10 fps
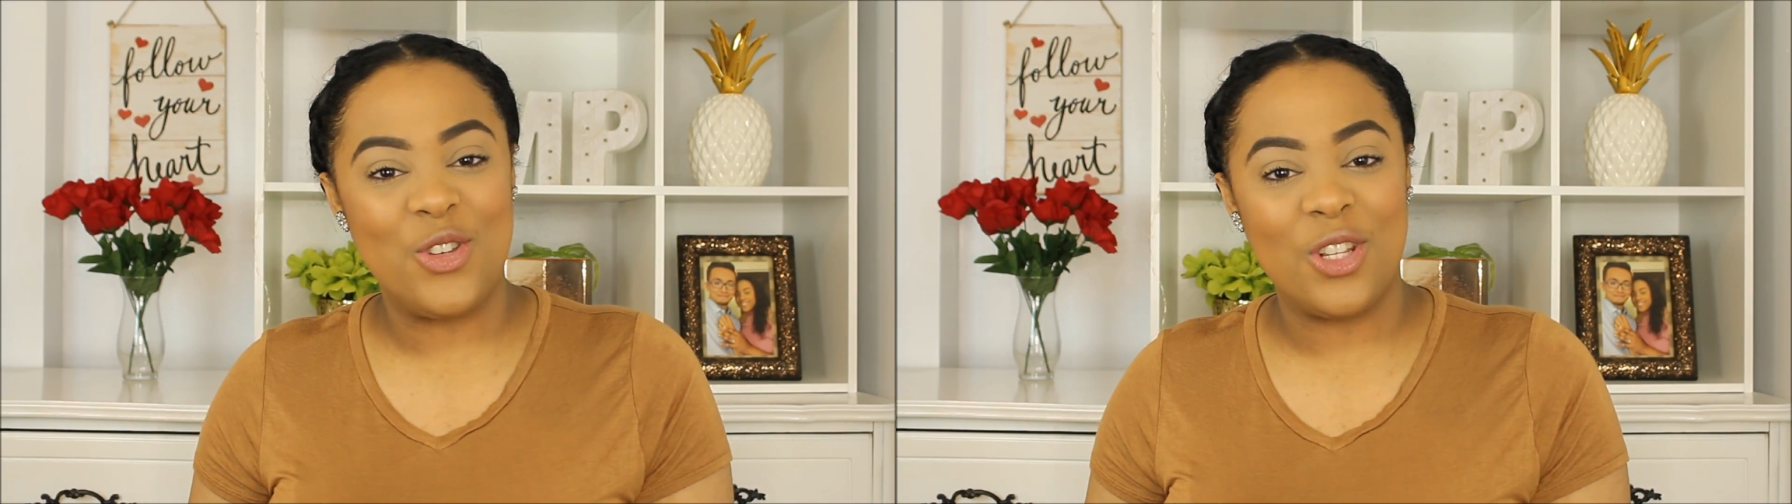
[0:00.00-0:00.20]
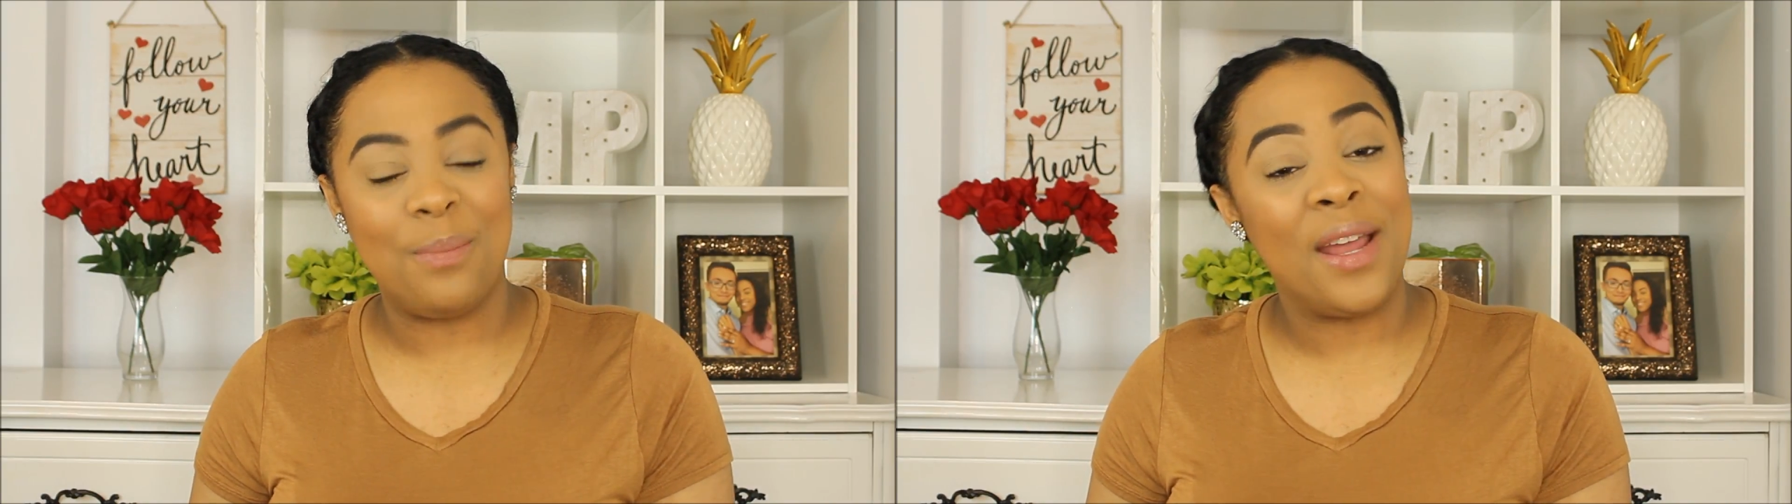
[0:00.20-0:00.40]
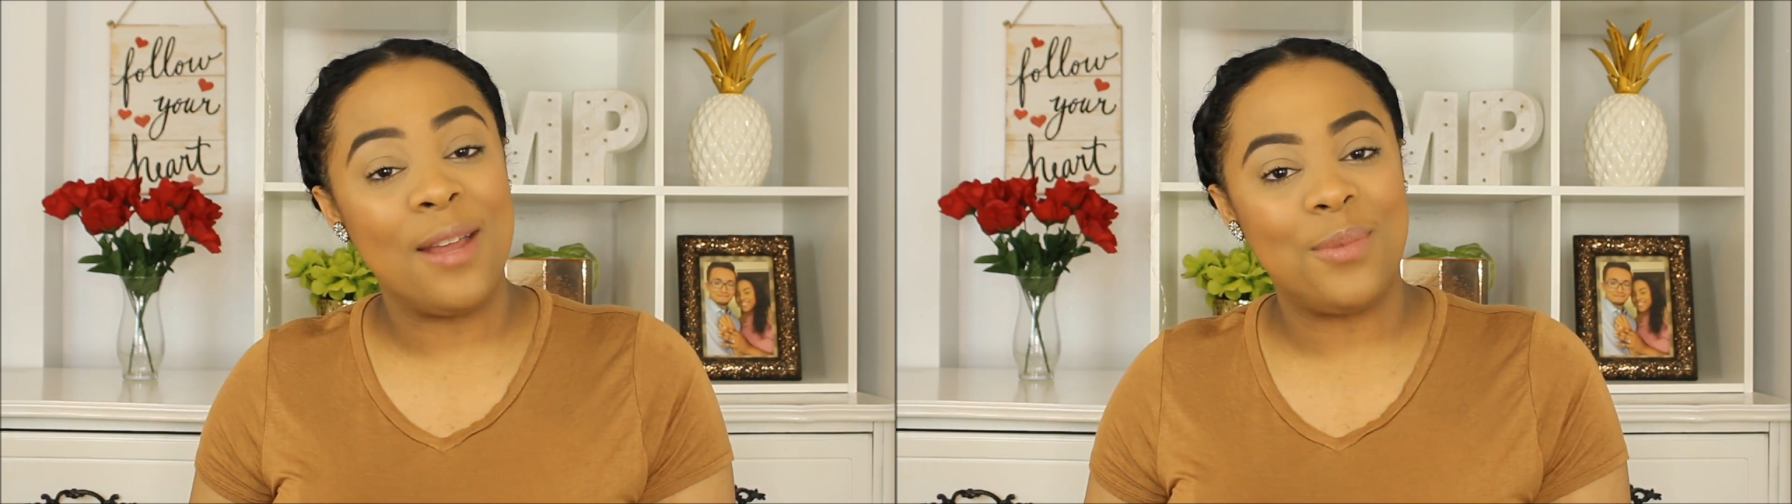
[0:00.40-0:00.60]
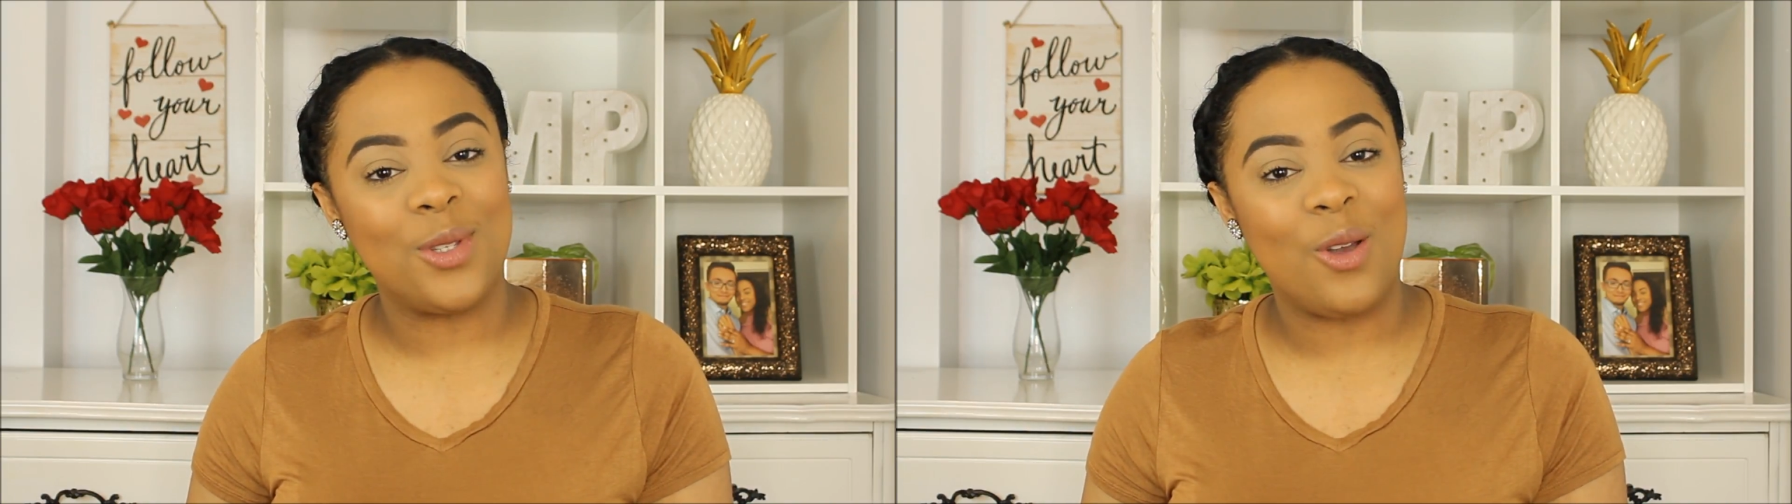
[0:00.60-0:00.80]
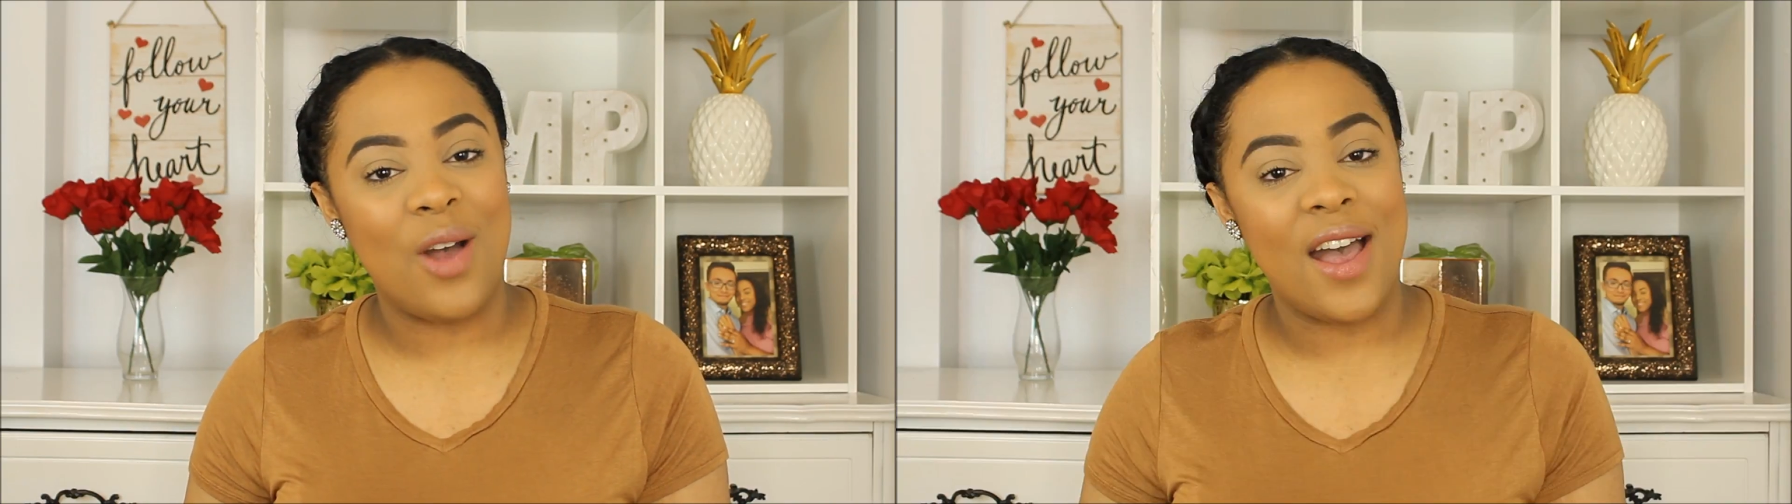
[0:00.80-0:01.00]
join the Pineapple
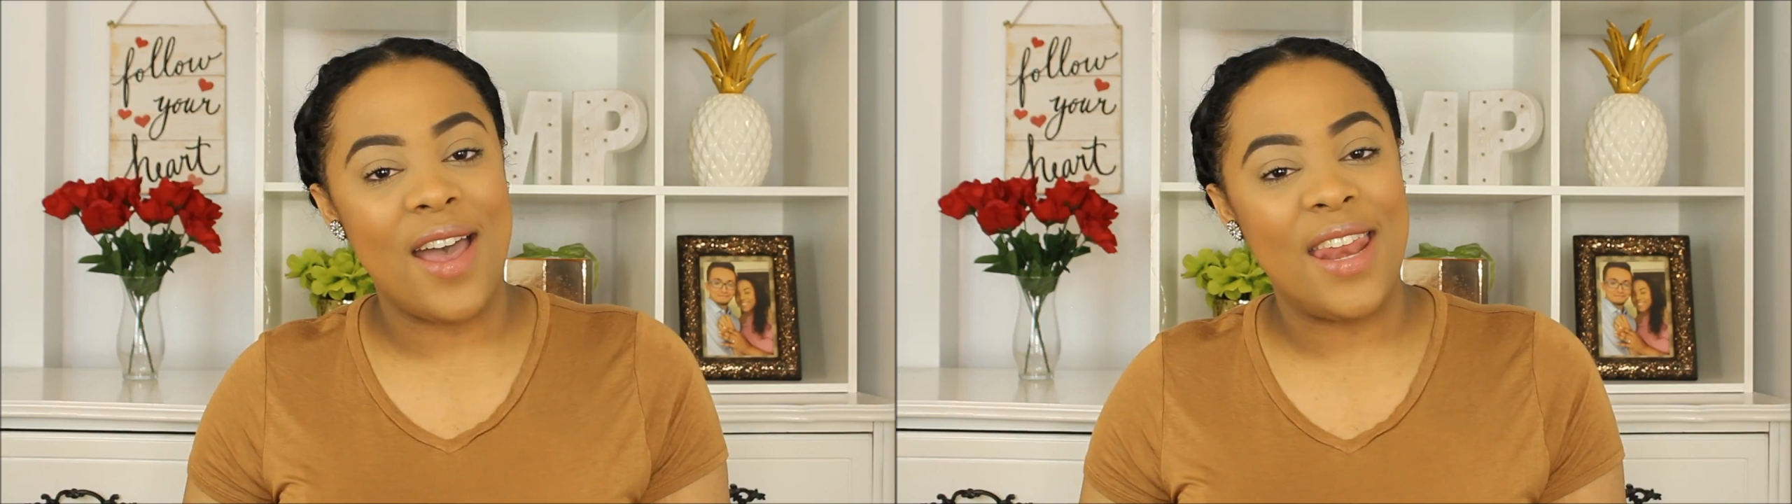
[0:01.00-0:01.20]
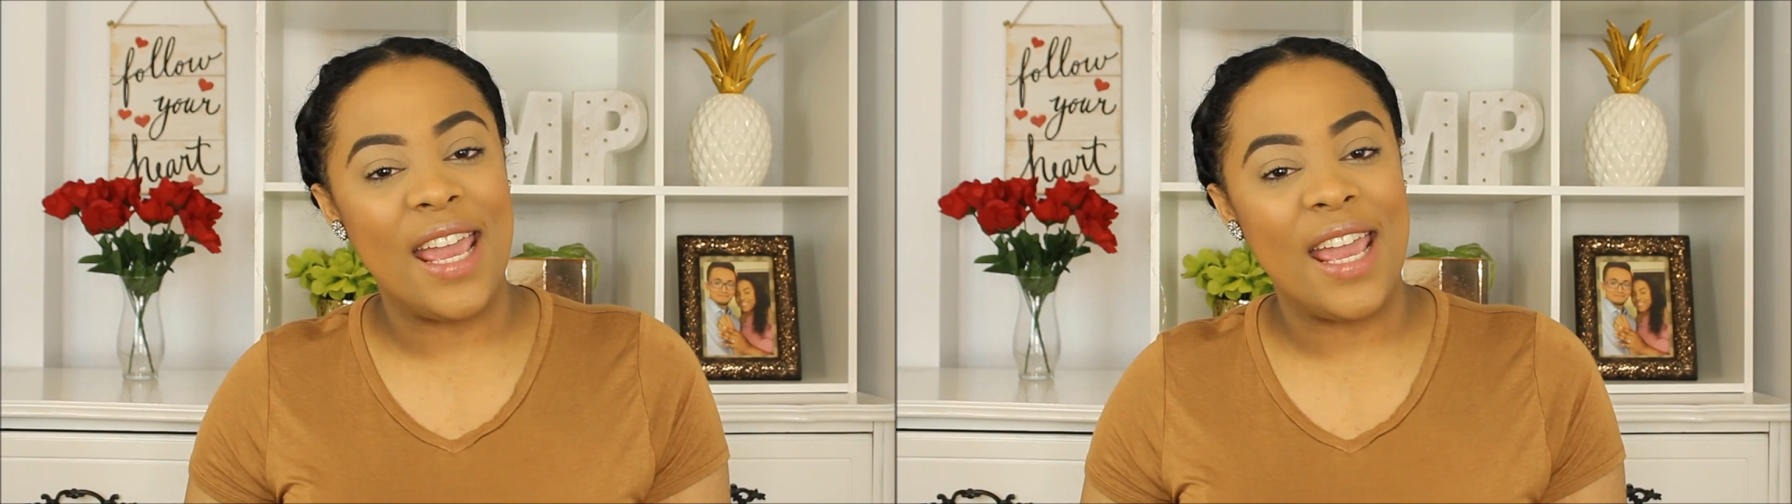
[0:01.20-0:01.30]
Squad,